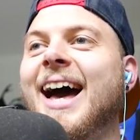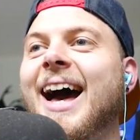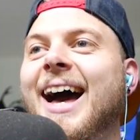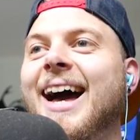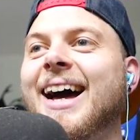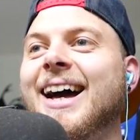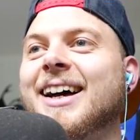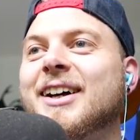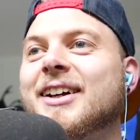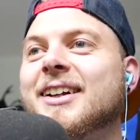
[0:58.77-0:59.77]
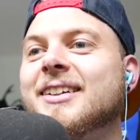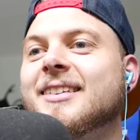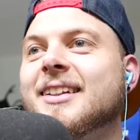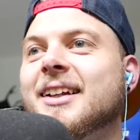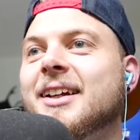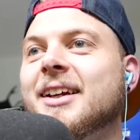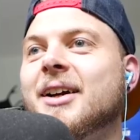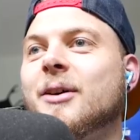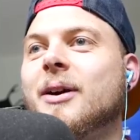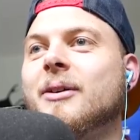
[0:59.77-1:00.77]
oh, let's do this.
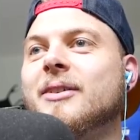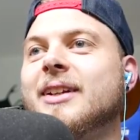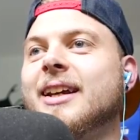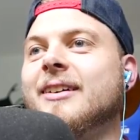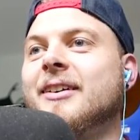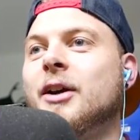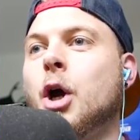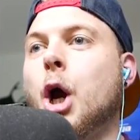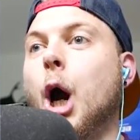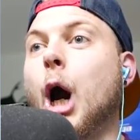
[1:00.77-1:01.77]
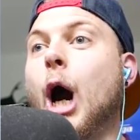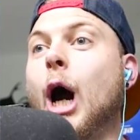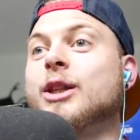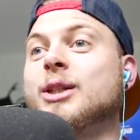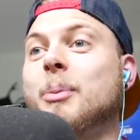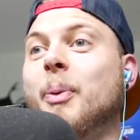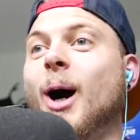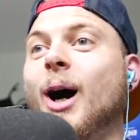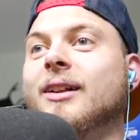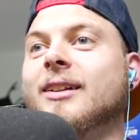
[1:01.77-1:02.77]
Wait, what do we do? Oh, there's a you
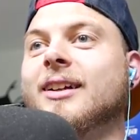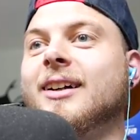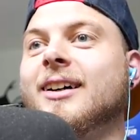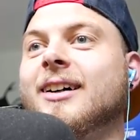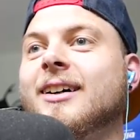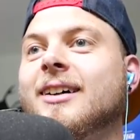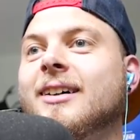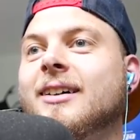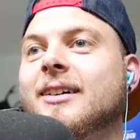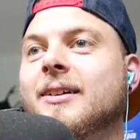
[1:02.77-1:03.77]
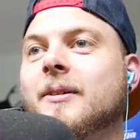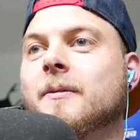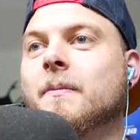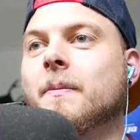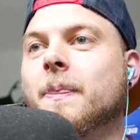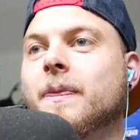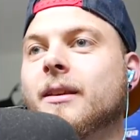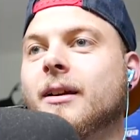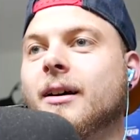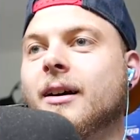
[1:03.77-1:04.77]
ball. Just left, left click and hit it.
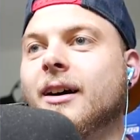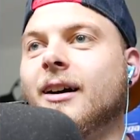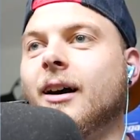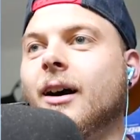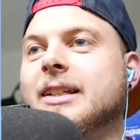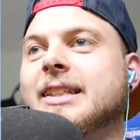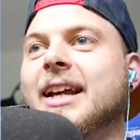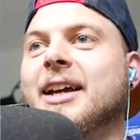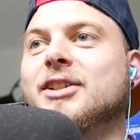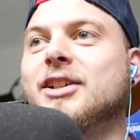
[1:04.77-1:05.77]
Oh. it's like a